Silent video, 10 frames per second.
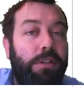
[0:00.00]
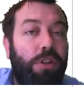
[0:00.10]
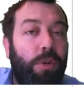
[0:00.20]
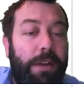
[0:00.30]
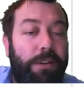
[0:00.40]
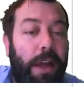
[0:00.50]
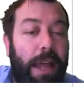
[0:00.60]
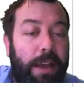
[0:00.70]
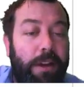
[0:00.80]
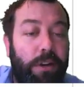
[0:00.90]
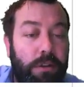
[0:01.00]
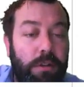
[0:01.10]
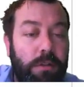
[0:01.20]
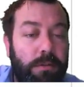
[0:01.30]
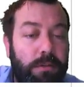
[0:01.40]
to our
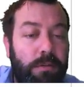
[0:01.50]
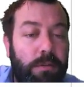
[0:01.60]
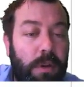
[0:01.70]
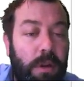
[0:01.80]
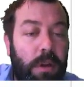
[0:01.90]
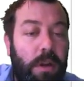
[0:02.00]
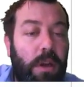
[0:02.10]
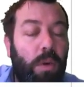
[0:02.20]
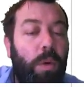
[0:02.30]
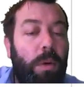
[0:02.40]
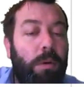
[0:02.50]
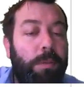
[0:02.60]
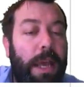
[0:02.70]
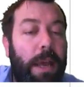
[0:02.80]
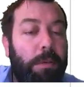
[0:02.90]
diagonal, we will
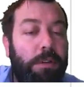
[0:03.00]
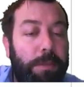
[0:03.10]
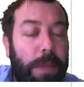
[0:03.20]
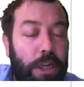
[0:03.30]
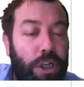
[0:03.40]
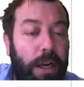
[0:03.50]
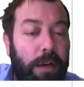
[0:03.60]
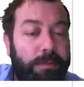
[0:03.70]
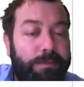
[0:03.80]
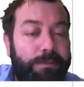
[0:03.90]
be able to measure